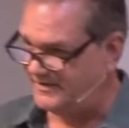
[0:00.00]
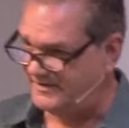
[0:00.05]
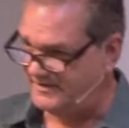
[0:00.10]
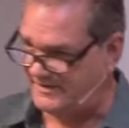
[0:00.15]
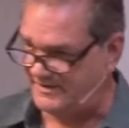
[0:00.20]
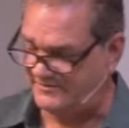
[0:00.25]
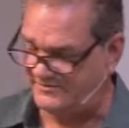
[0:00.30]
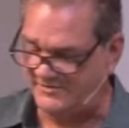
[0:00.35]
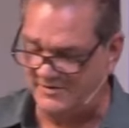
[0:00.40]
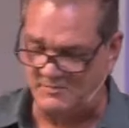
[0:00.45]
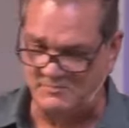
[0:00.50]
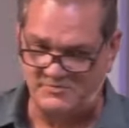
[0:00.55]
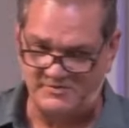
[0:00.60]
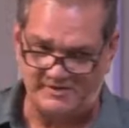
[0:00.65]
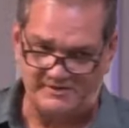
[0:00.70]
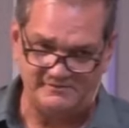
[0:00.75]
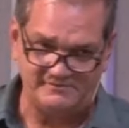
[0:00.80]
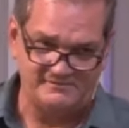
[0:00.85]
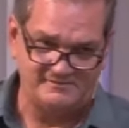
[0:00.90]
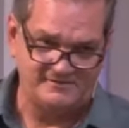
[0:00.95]
And that's
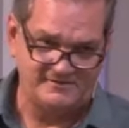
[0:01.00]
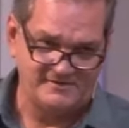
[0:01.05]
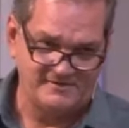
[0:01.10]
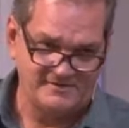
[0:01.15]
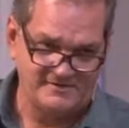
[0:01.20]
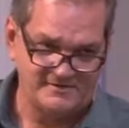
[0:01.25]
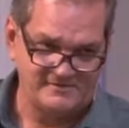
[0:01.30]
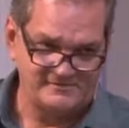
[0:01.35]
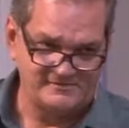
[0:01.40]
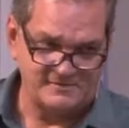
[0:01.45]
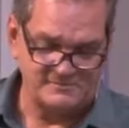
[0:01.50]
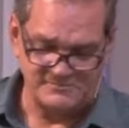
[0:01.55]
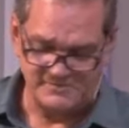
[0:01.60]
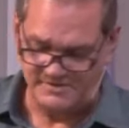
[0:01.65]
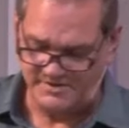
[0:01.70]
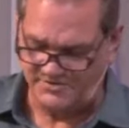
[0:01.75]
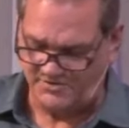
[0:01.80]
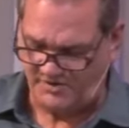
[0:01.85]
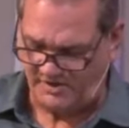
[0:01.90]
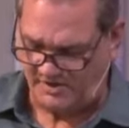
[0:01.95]
something,
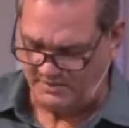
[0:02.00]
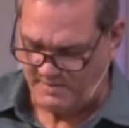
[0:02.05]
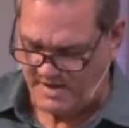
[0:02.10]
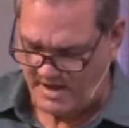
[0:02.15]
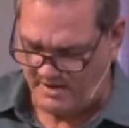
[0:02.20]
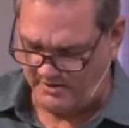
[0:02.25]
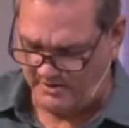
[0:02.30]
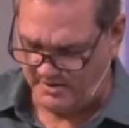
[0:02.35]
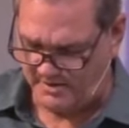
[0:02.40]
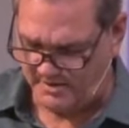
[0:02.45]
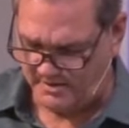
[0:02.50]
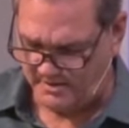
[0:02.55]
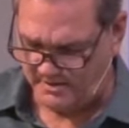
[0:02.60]
something to think about.